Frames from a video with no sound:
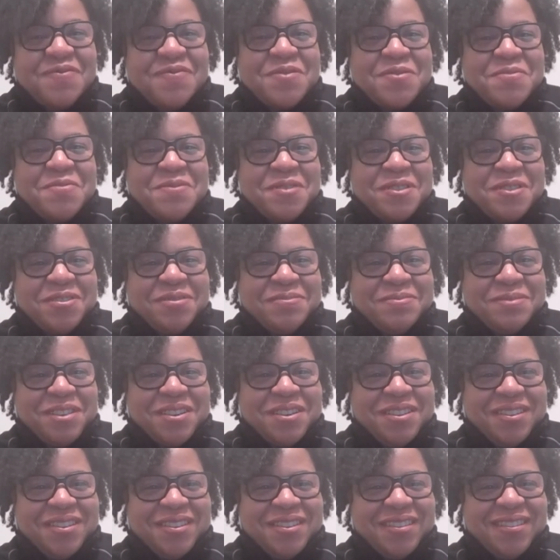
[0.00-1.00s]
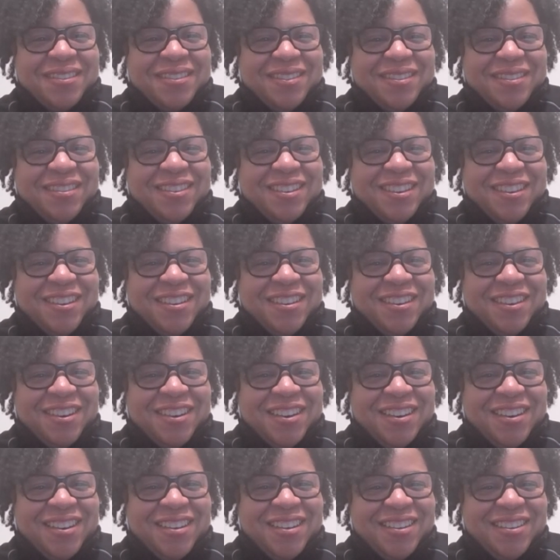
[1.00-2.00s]
for the okay. most part. All
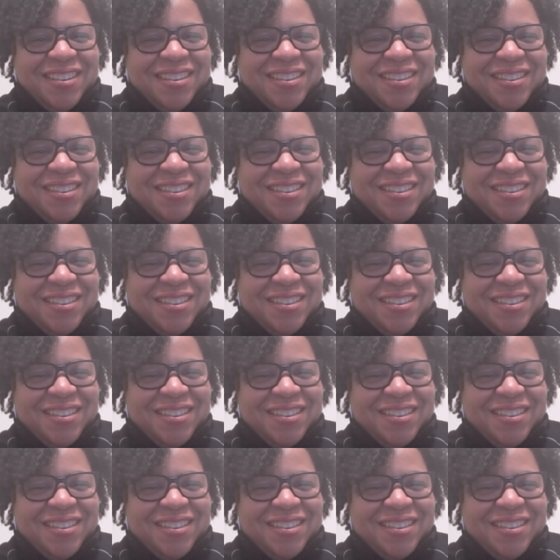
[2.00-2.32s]
right. All